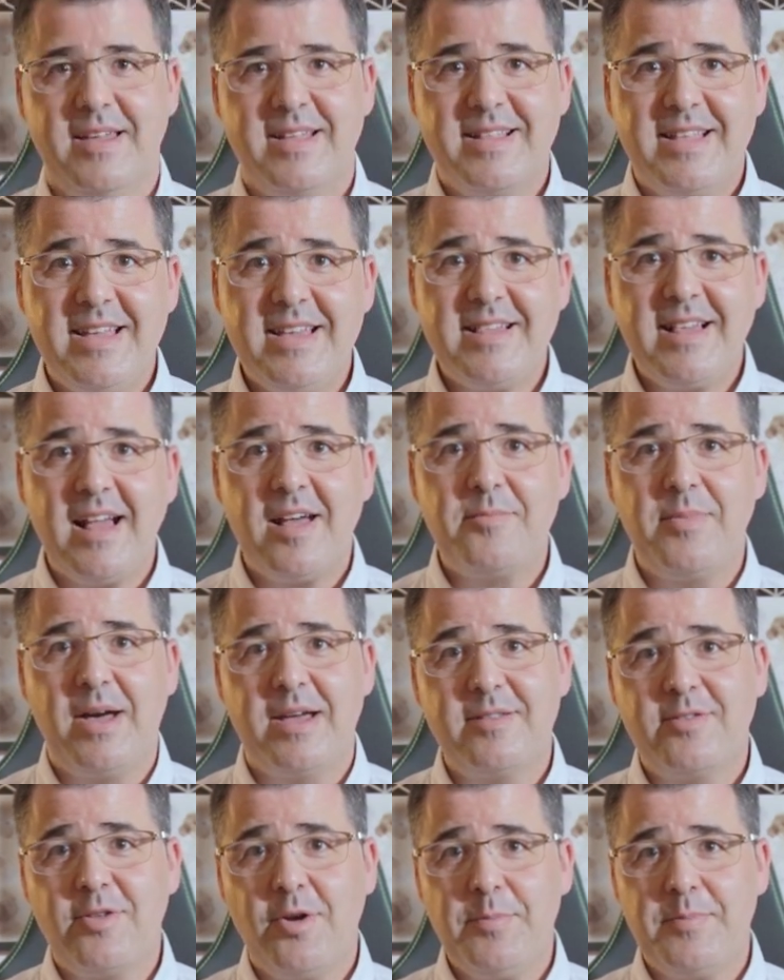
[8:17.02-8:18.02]
These are
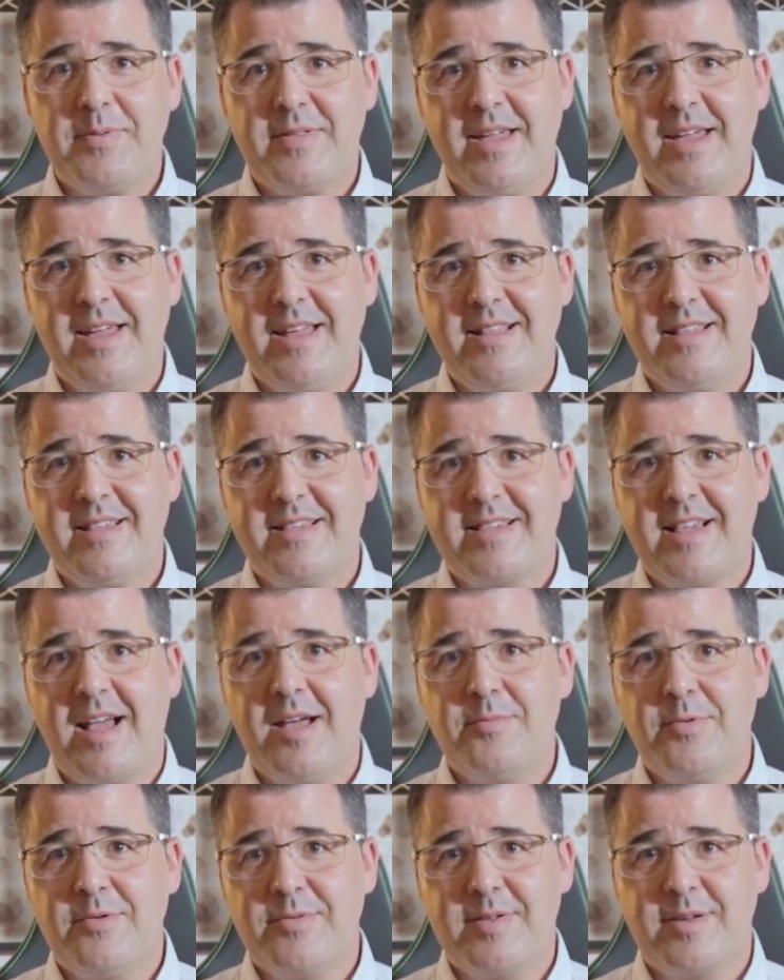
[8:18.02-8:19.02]
my top 10
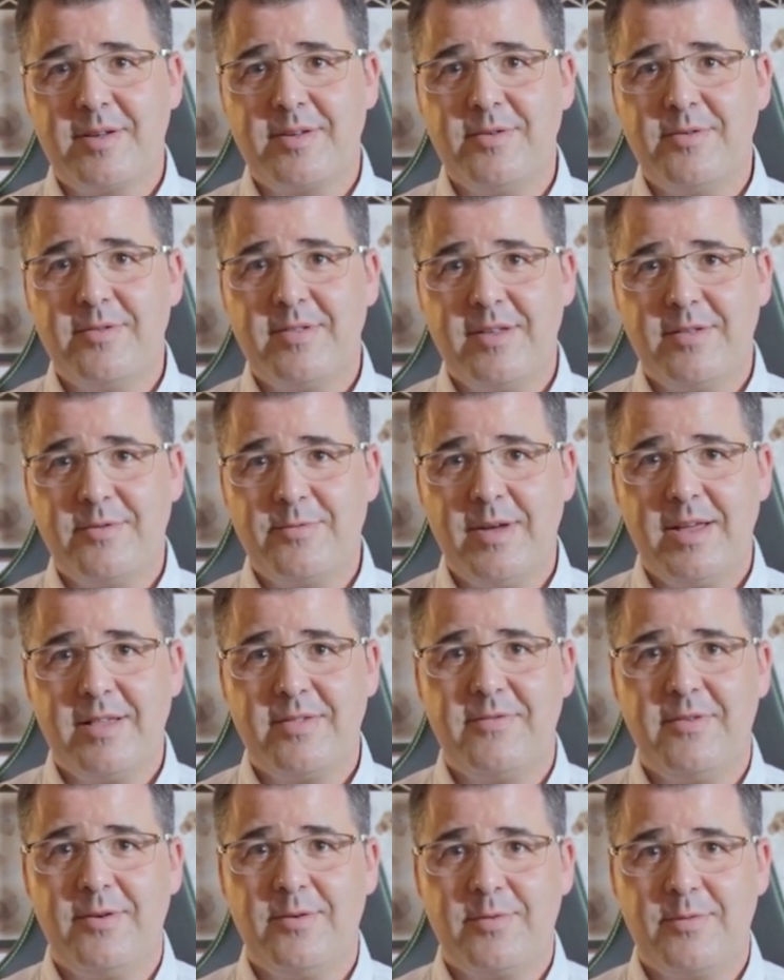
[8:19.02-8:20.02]
cybersecurity
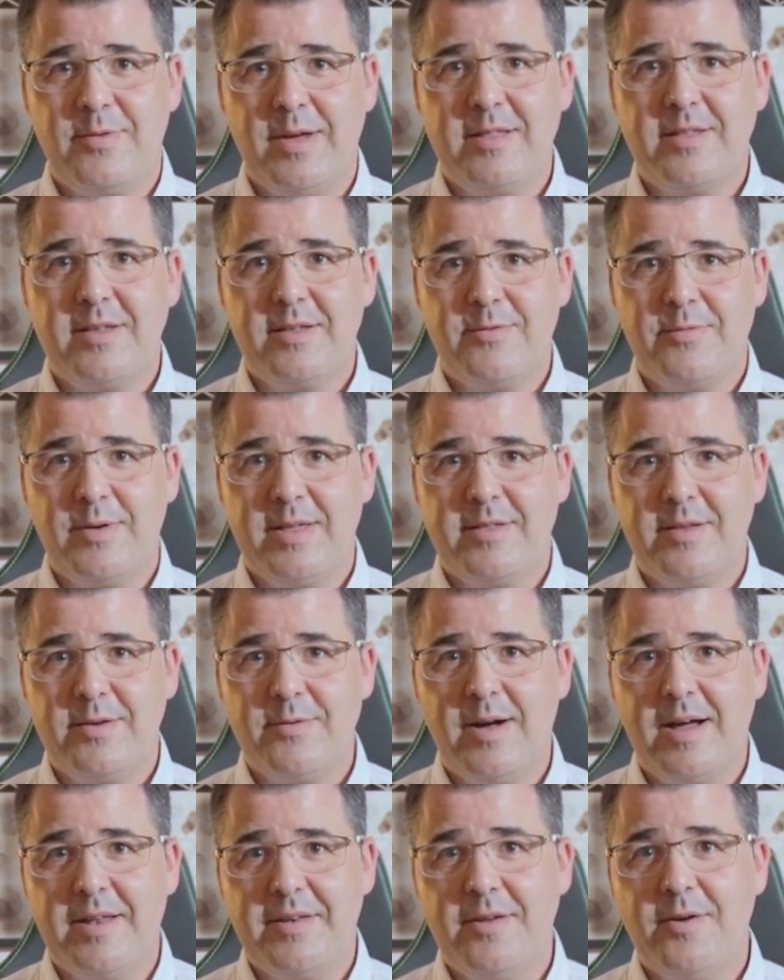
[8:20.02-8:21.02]
threats for
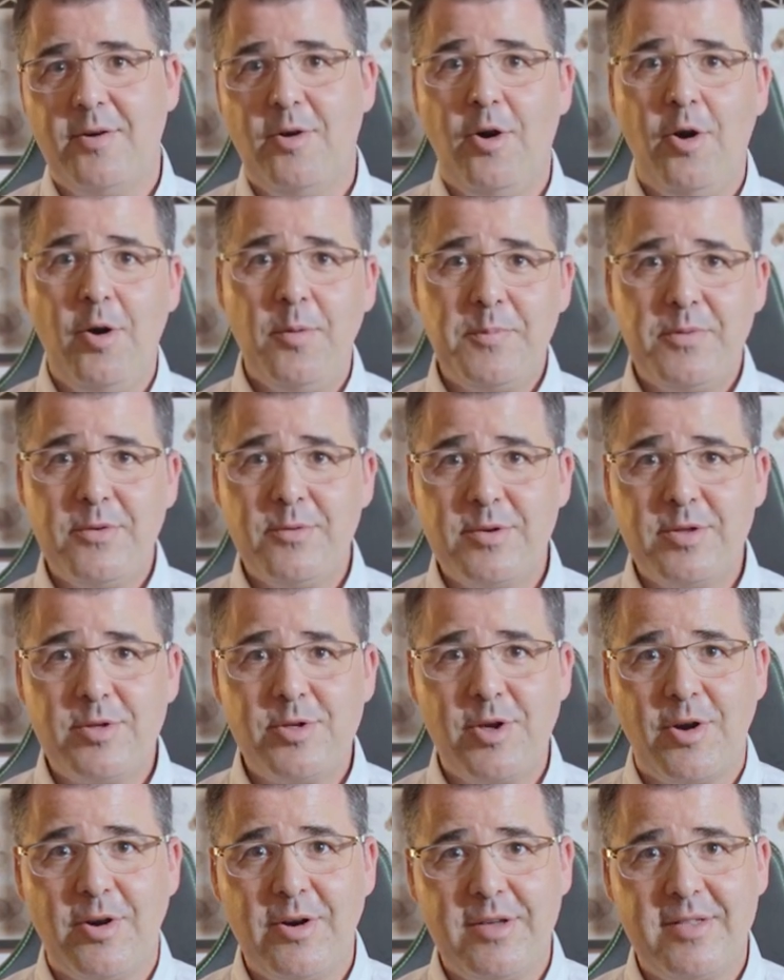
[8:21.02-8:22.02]
2021. Hope you
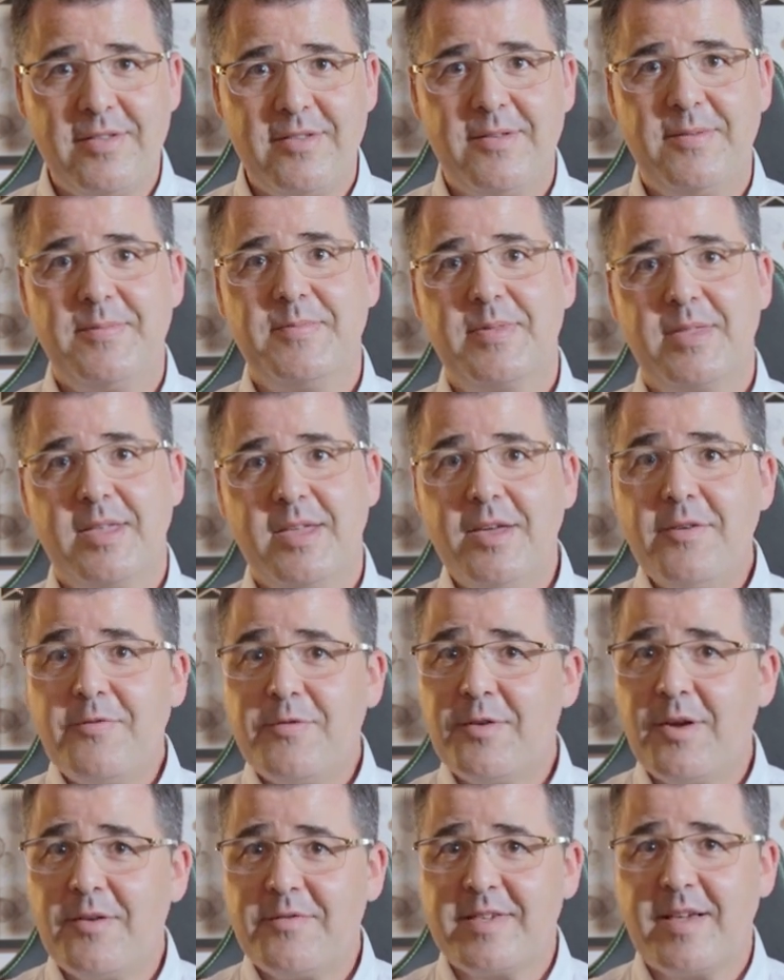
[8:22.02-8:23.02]
enjoyed.
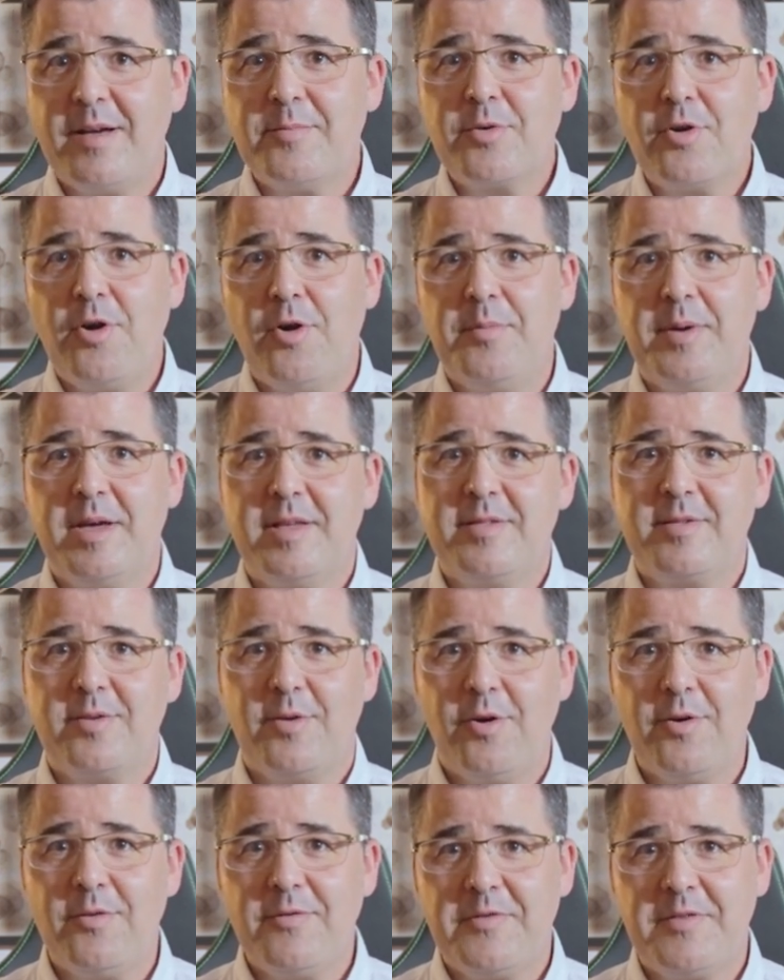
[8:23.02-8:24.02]
If you have some comments
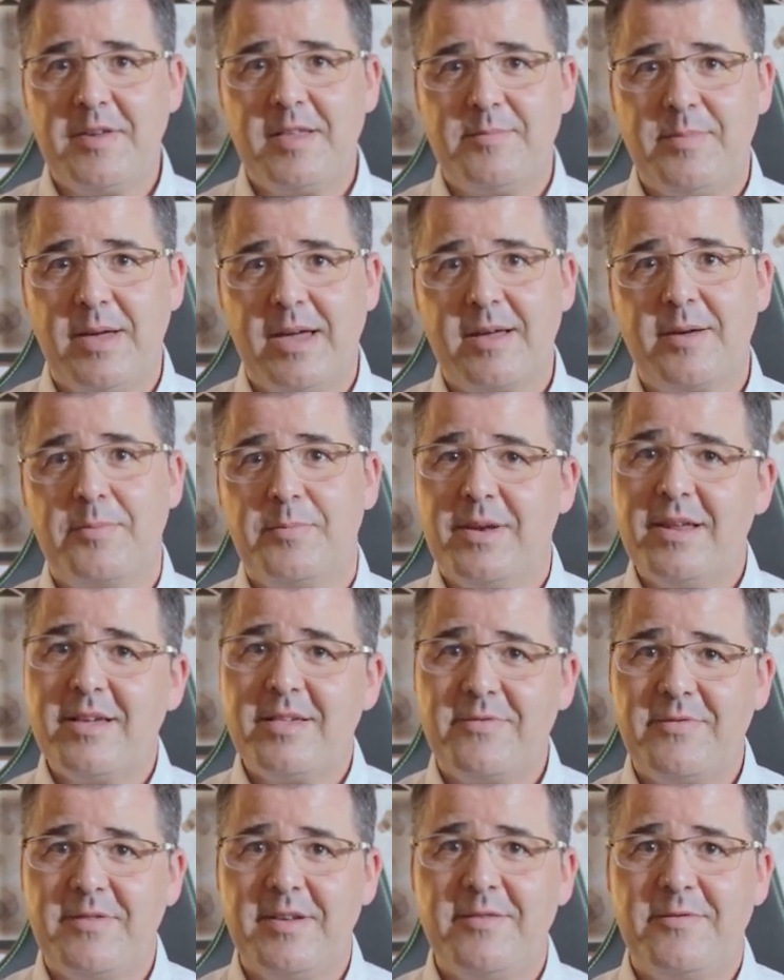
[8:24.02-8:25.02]
or feedback,
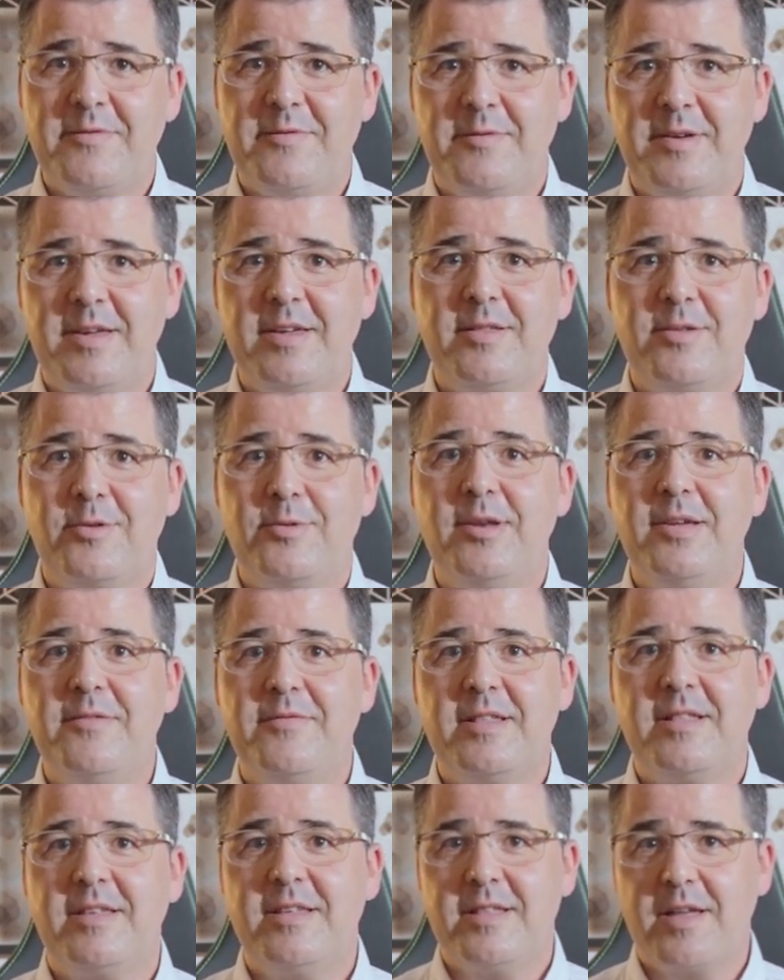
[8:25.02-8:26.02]
please feel free to
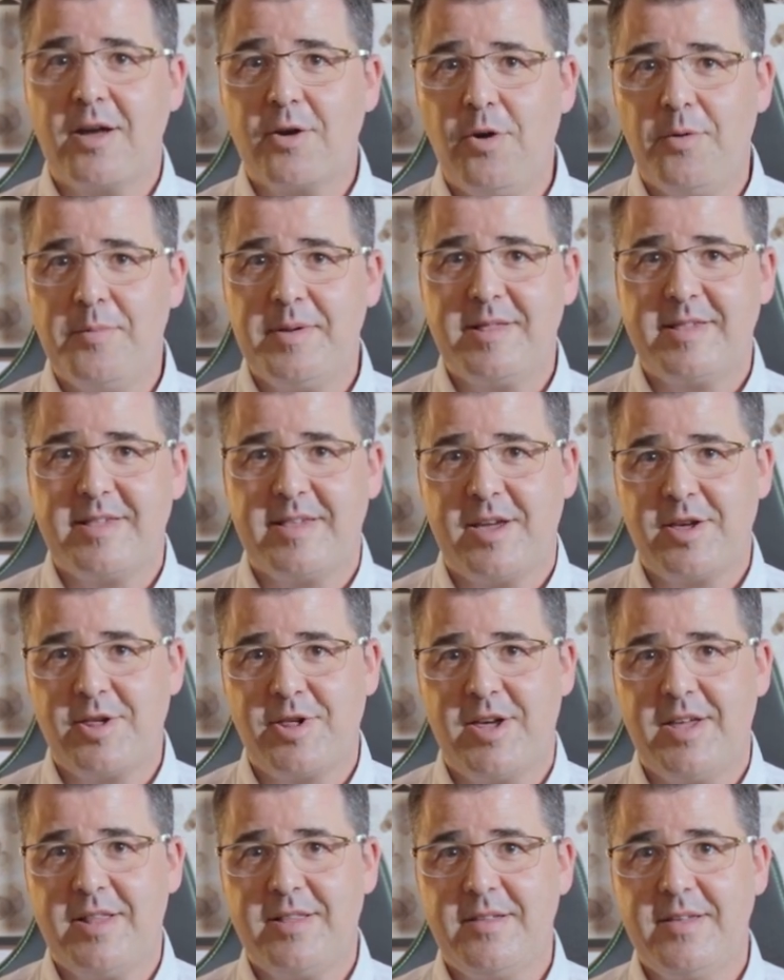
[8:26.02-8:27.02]
leave it in the comment
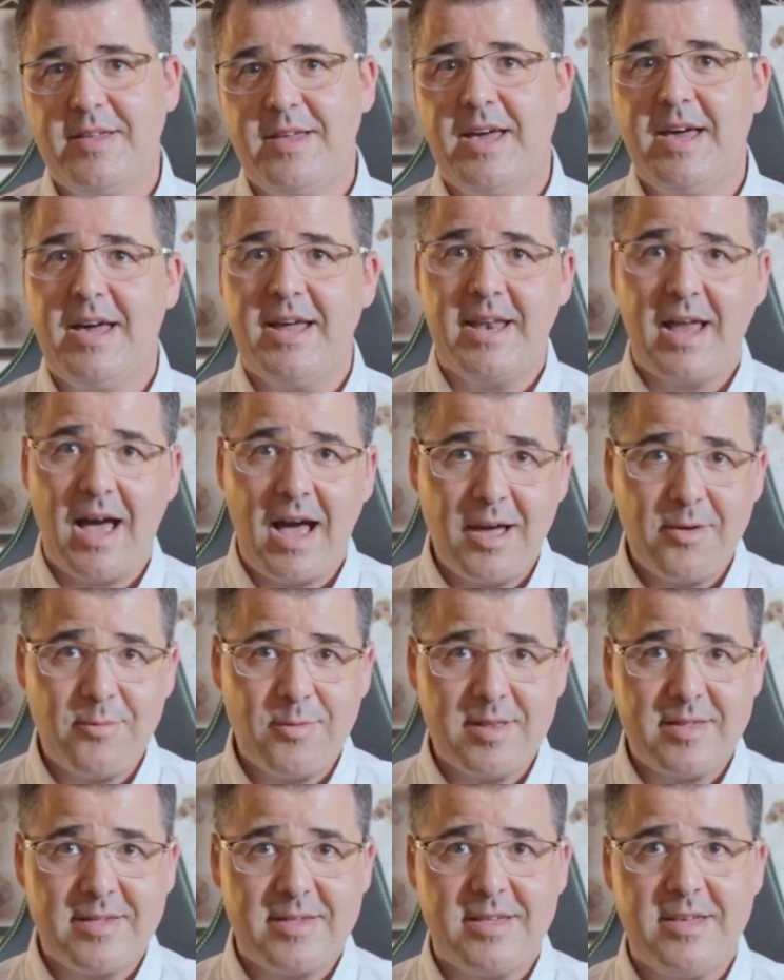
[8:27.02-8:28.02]
section, and I
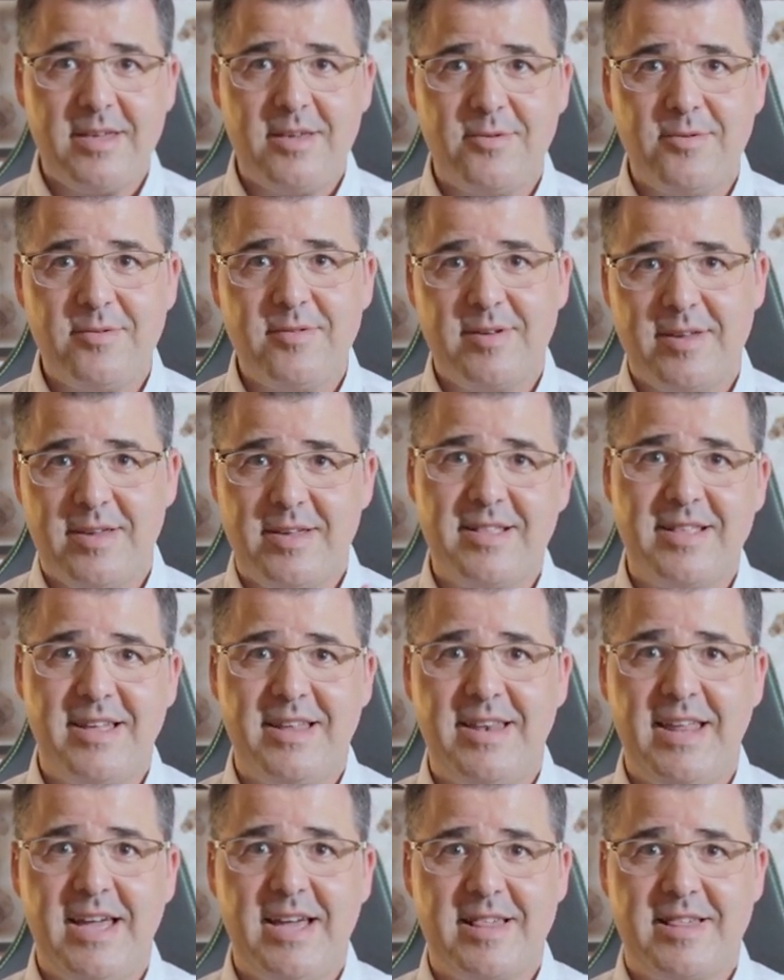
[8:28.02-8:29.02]
will see you in the
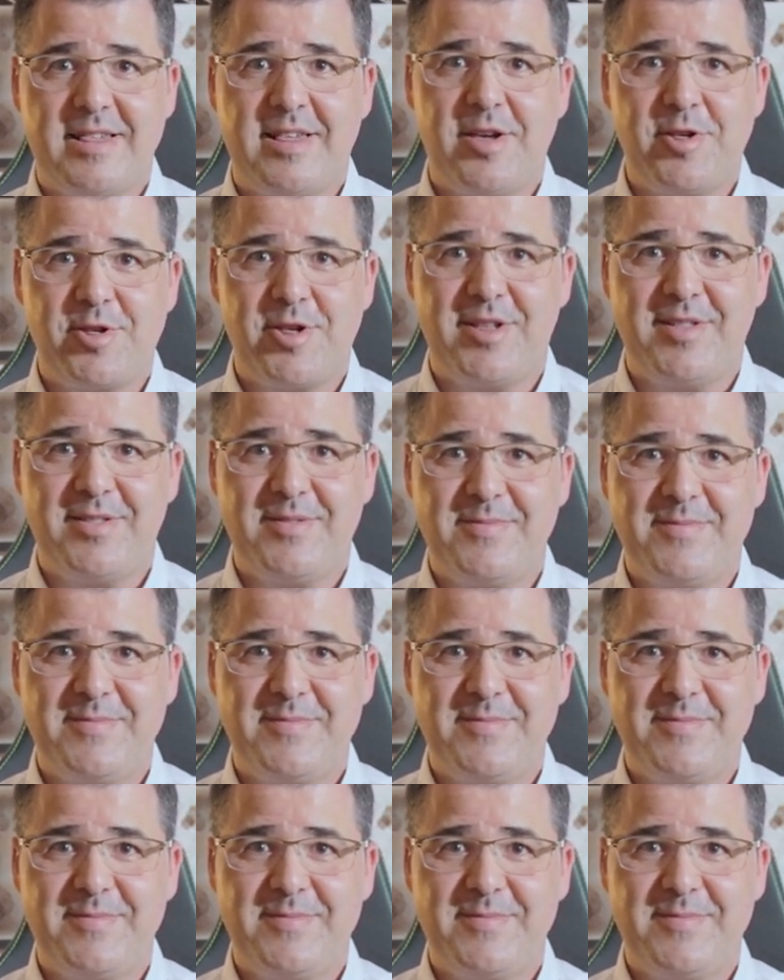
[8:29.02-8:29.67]
next session.